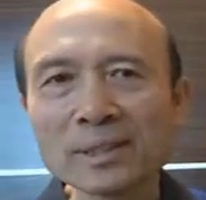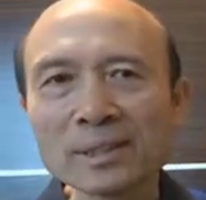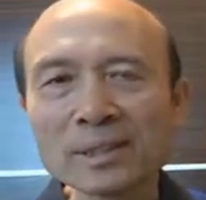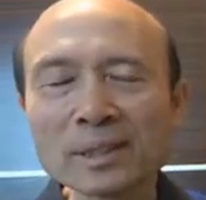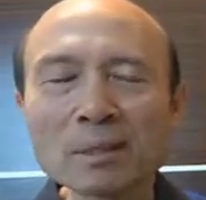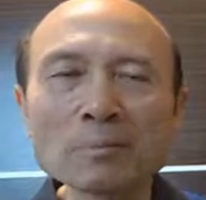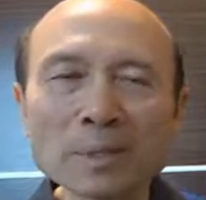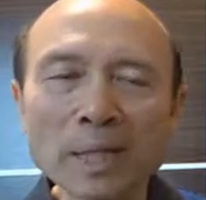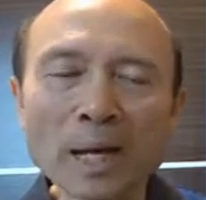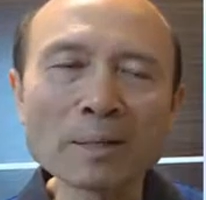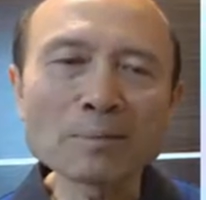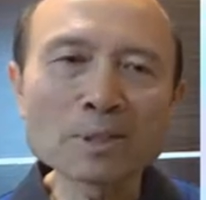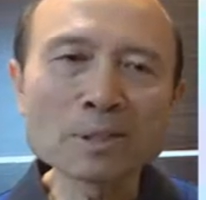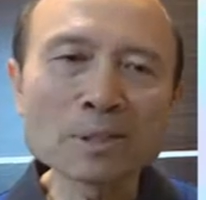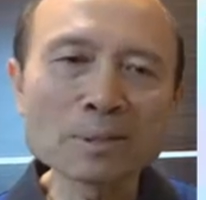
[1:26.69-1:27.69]

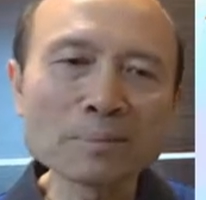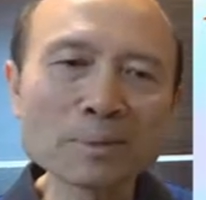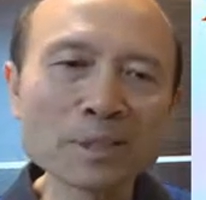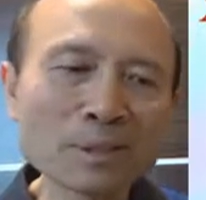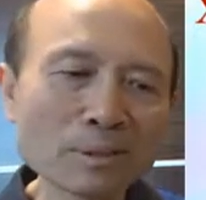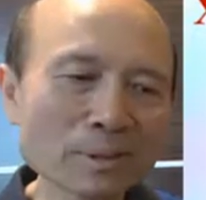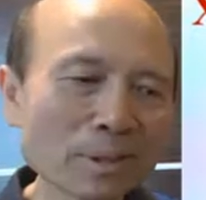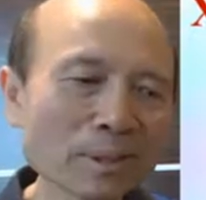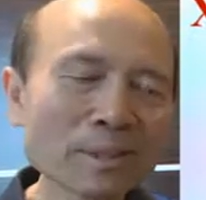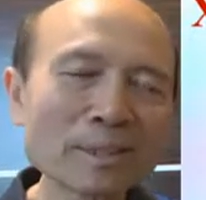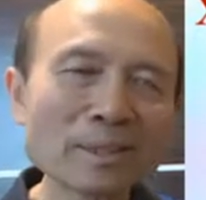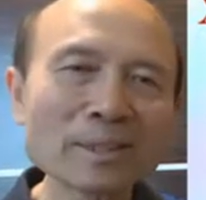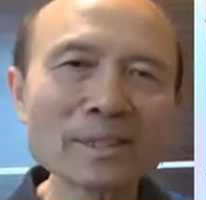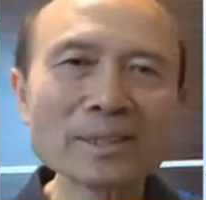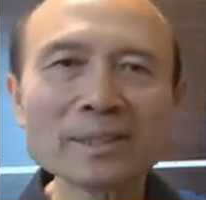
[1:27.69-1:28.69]
Sometimes, you know, the
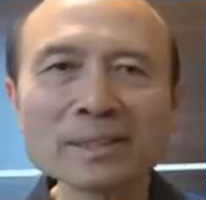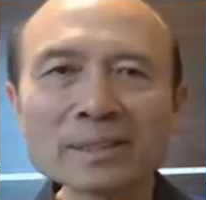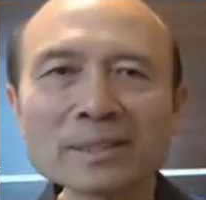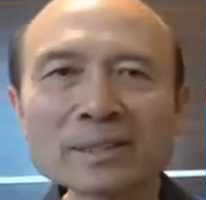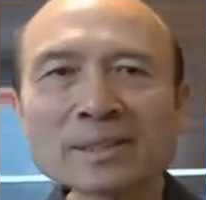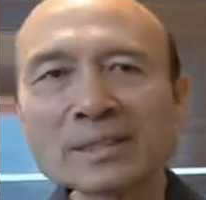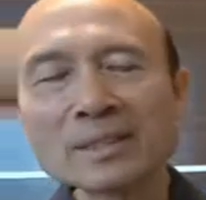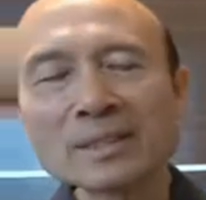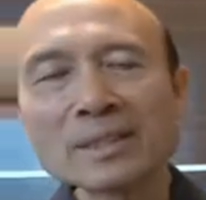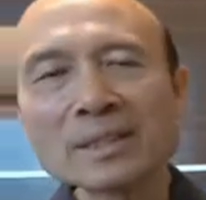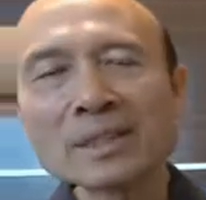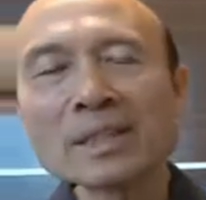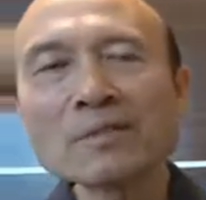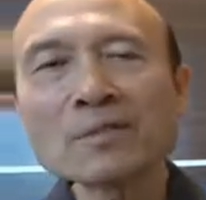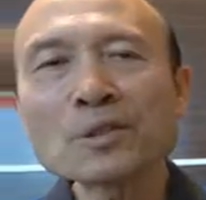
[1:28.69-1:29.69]

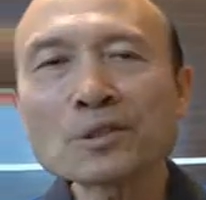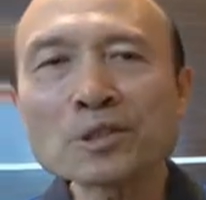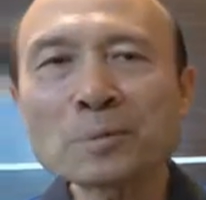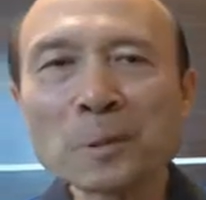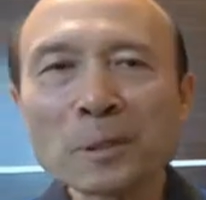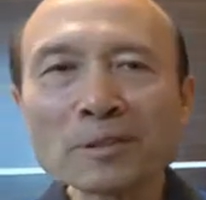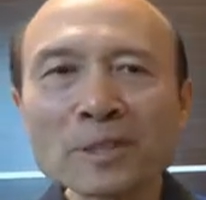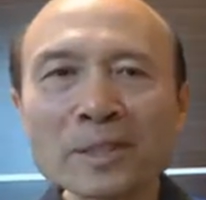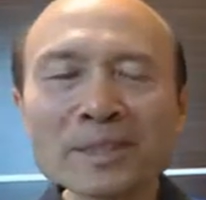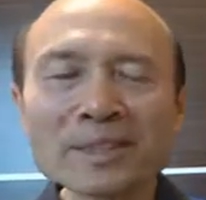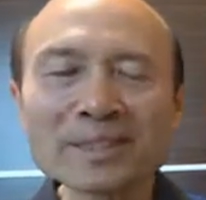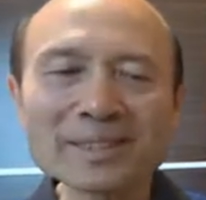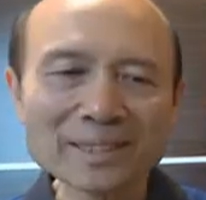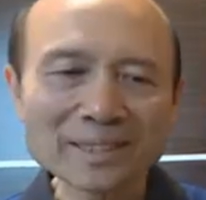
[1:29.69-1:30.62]
the evil spirit